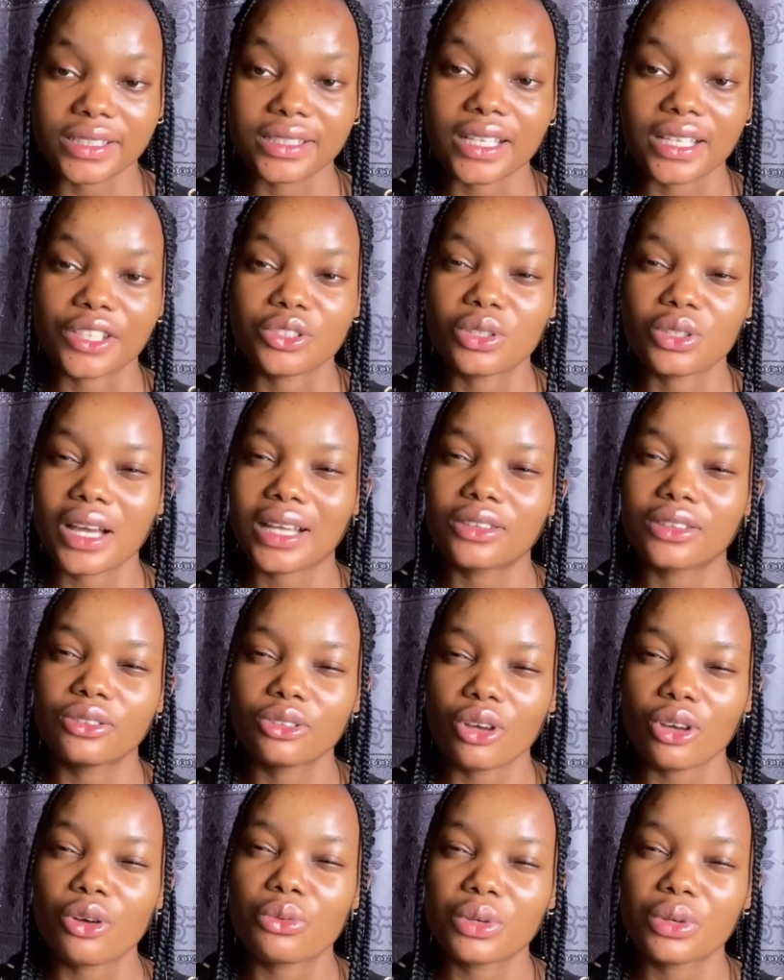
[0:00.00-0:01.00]
is that you
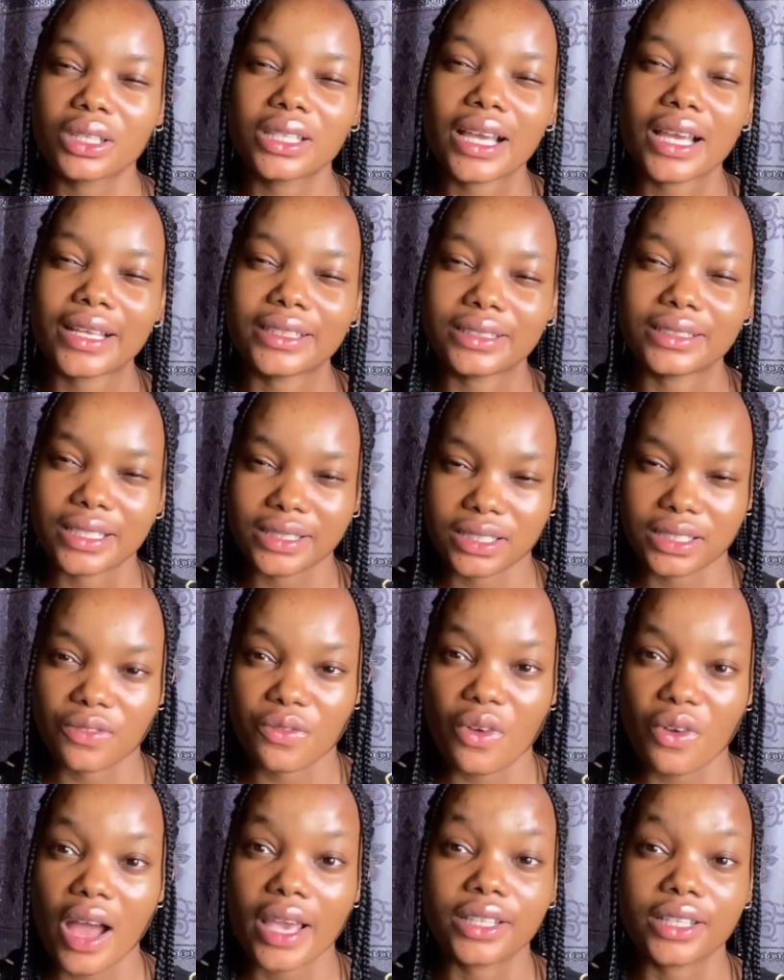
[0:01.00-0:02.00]
cannot quickly
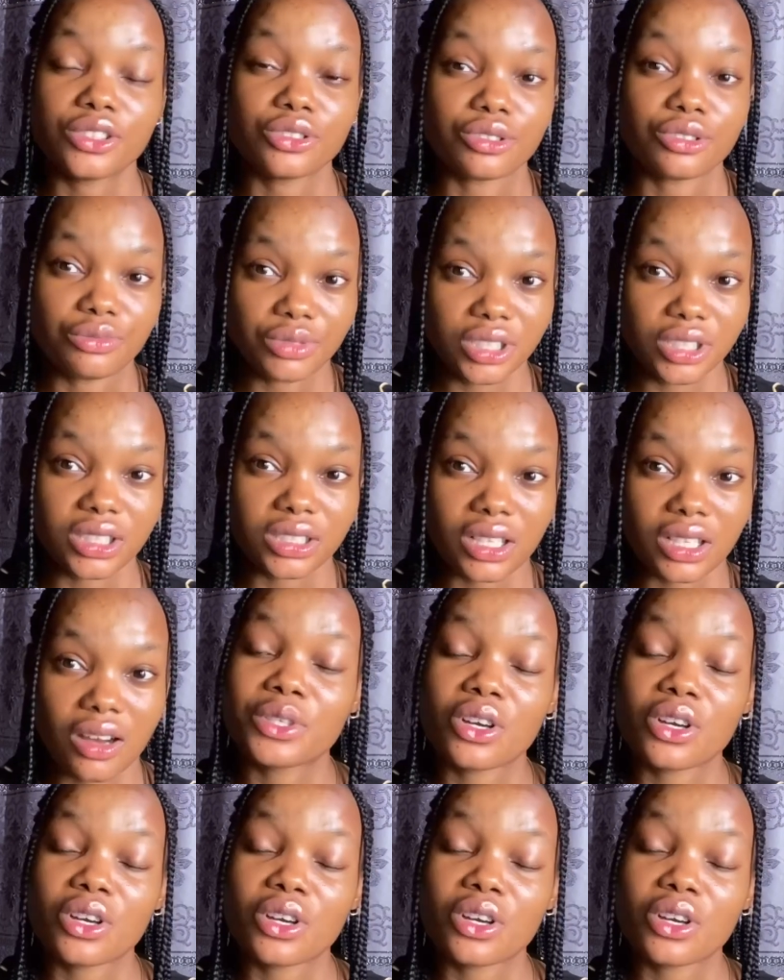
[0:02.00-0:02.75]
identify the original.